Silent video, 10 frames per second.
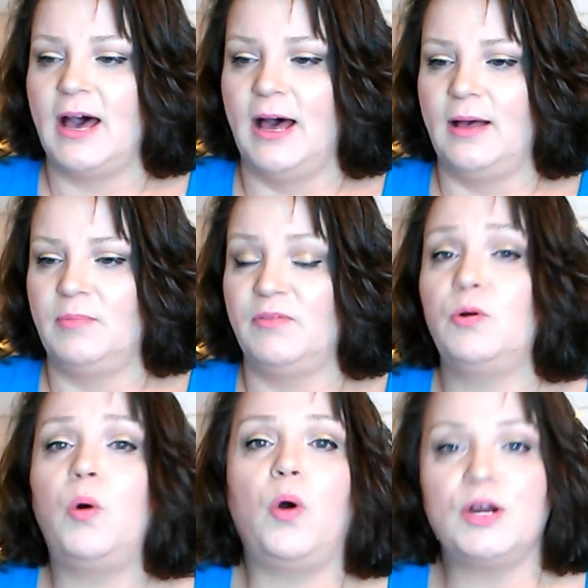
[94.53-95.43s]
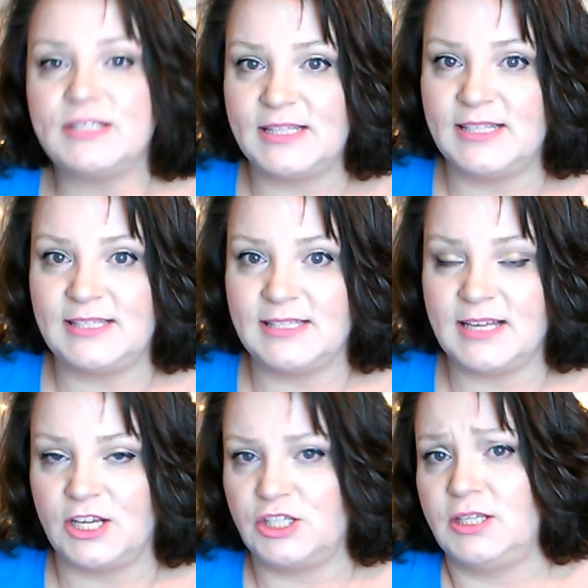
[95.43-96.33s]
Of course, in this
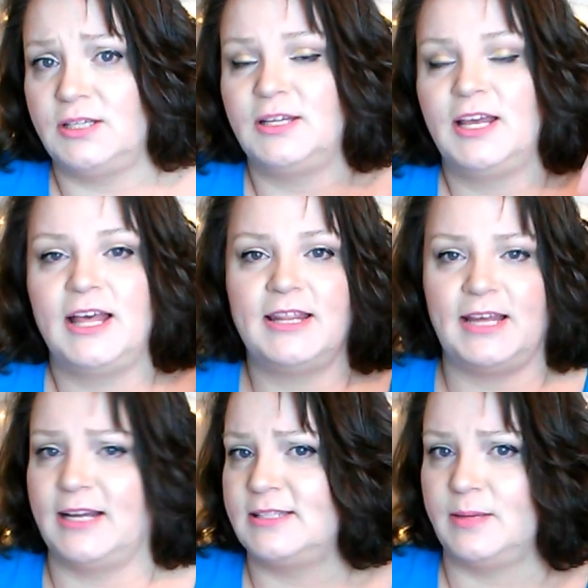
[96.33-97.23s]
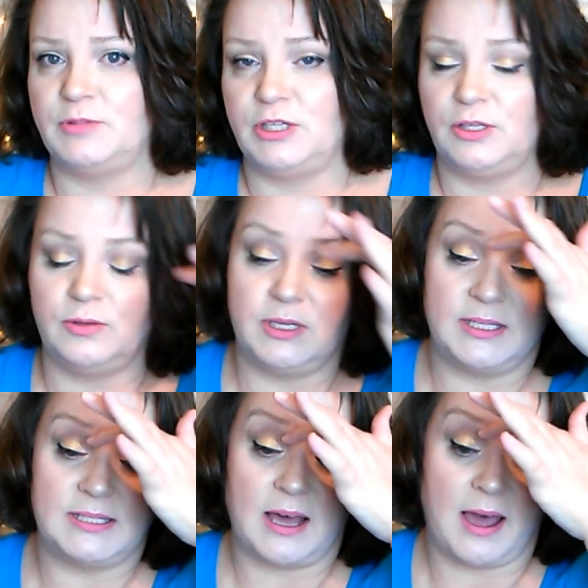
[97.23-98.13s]
discussion, that's up to you to
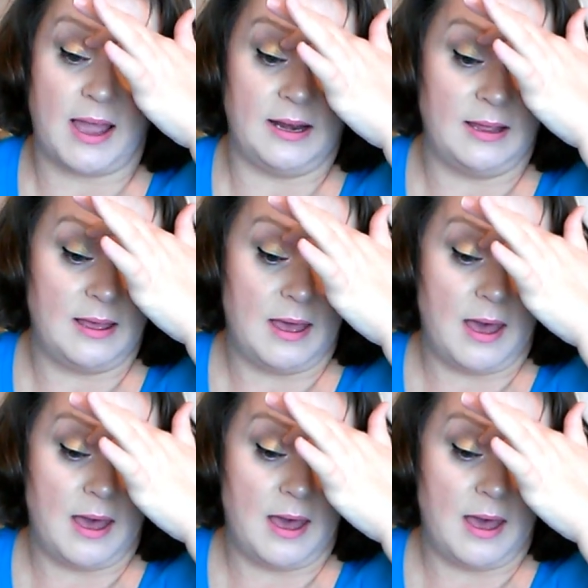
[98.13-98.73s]
decide.